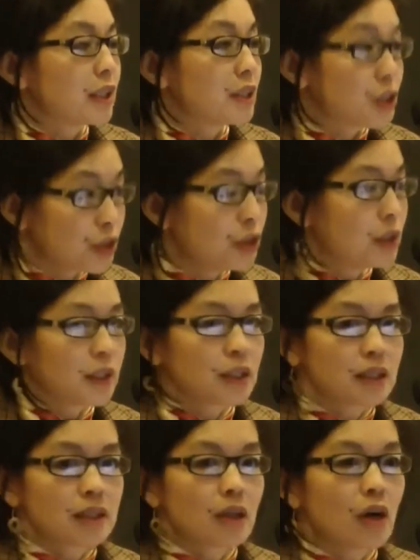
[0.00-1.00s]

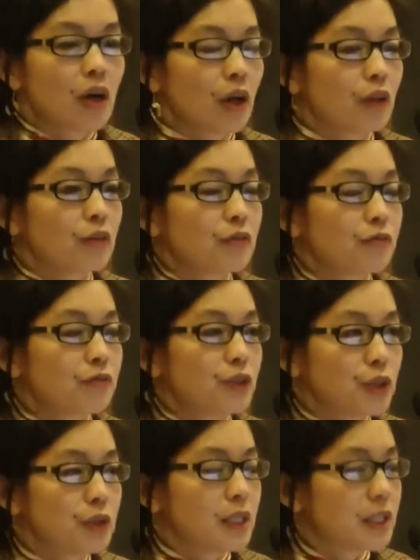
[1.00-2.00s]
students are
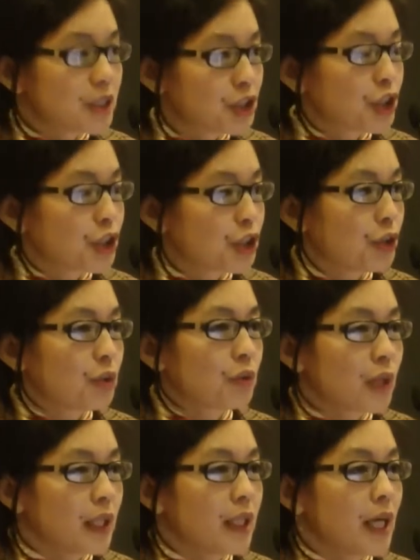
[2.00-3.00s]
food insecure
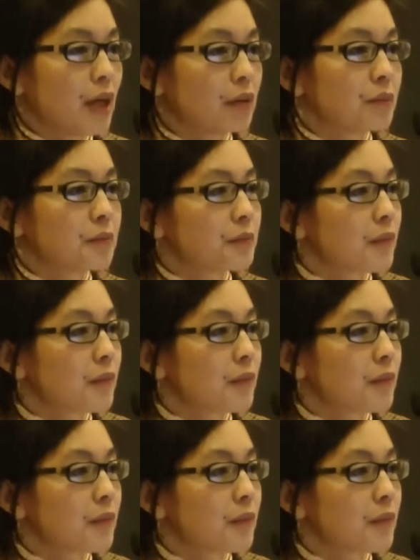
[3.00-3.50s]
right now,